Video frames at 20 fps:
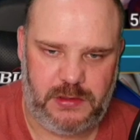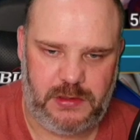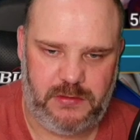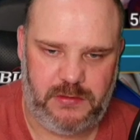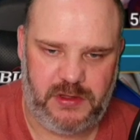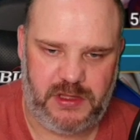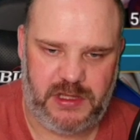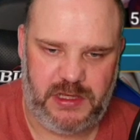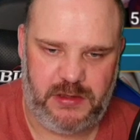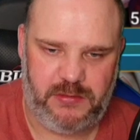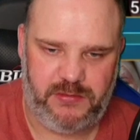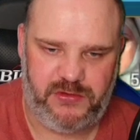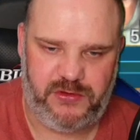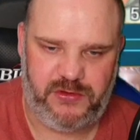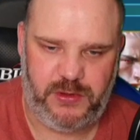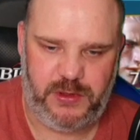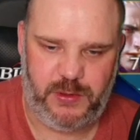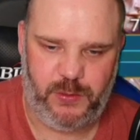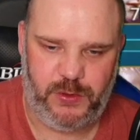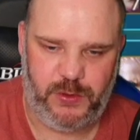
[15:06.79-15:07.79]
Good. comes
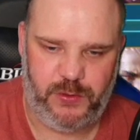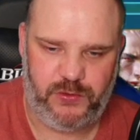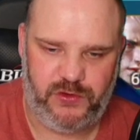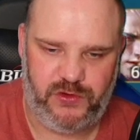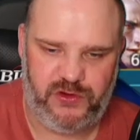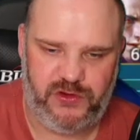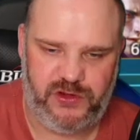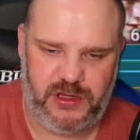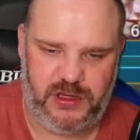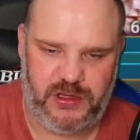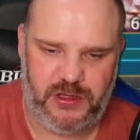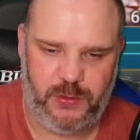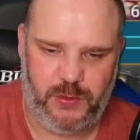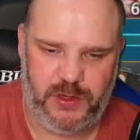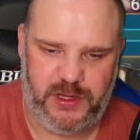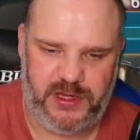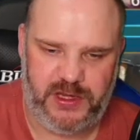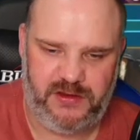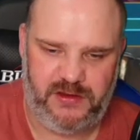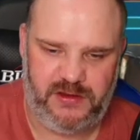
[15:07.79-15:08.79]
to it, we'll just show you
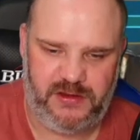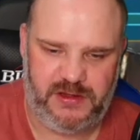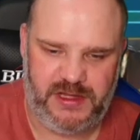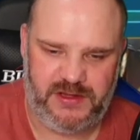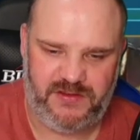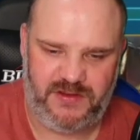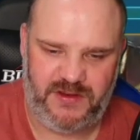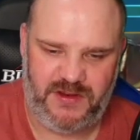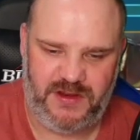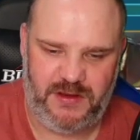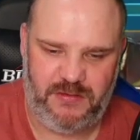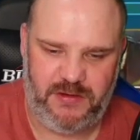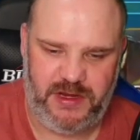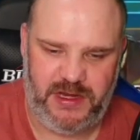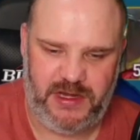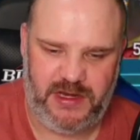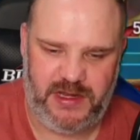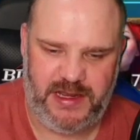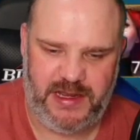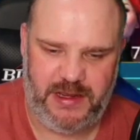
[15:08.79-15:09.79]
what he does in the
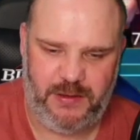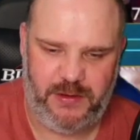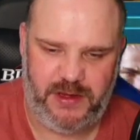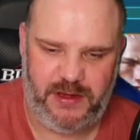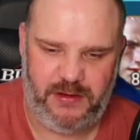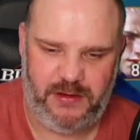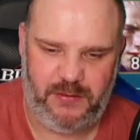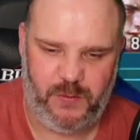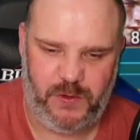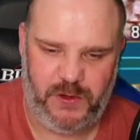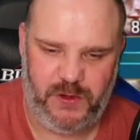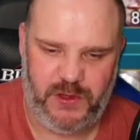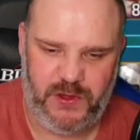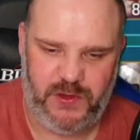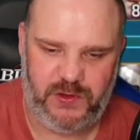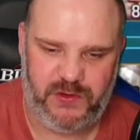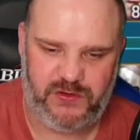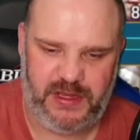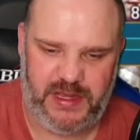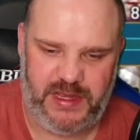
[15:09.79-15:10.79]
arena, how he
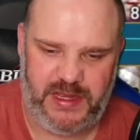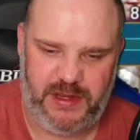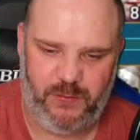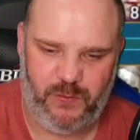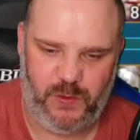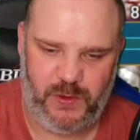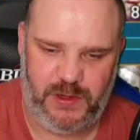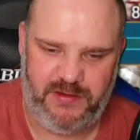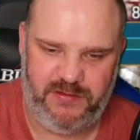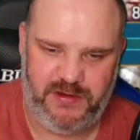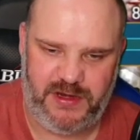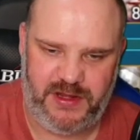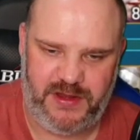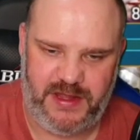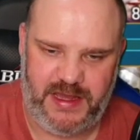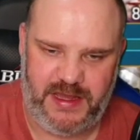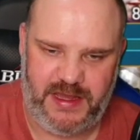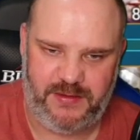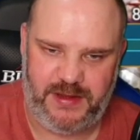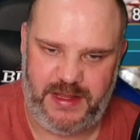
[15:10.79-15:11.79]
works, and we'll leave it at
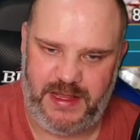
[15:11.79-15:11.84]
that.